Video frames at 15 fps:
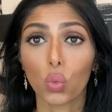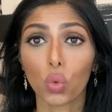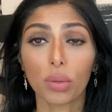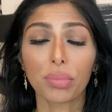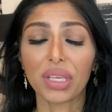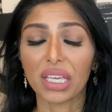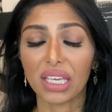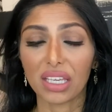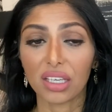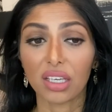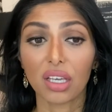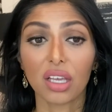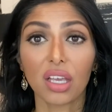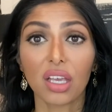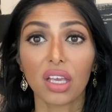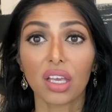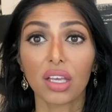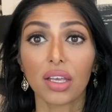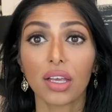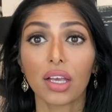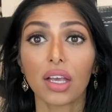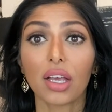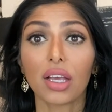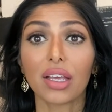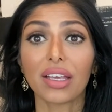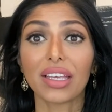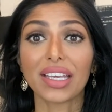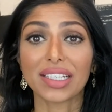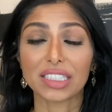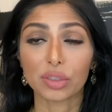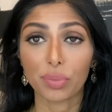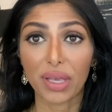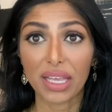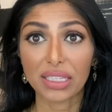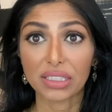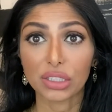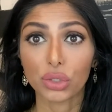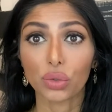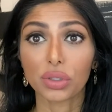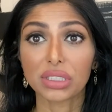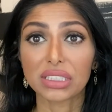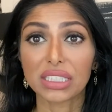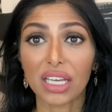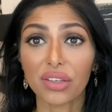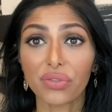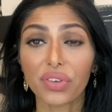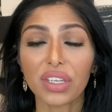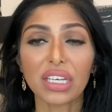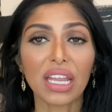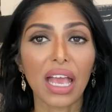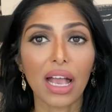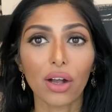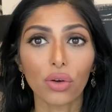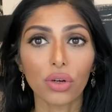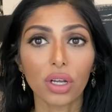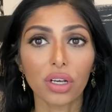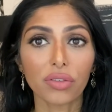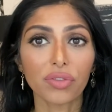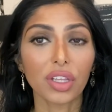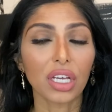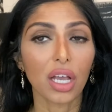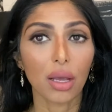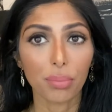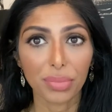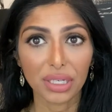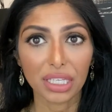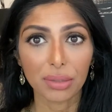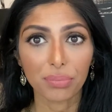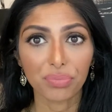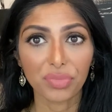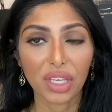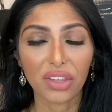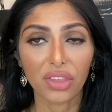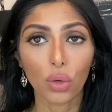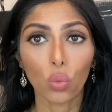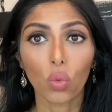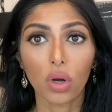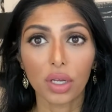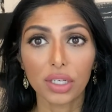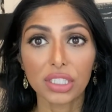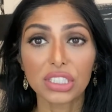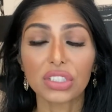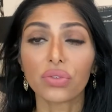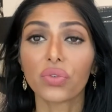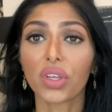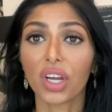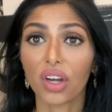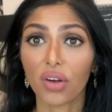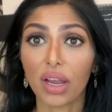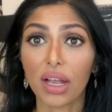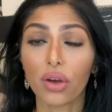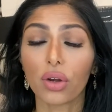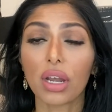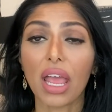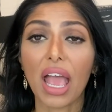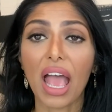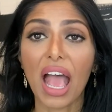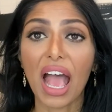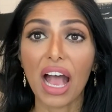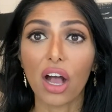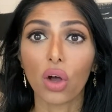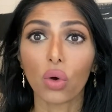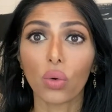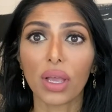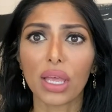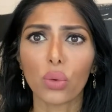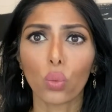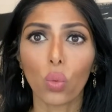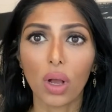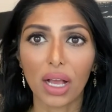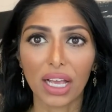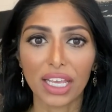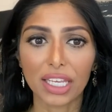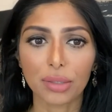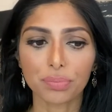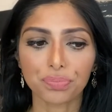being expensed or siphoned out of the company, and they wanted to figure out how and why.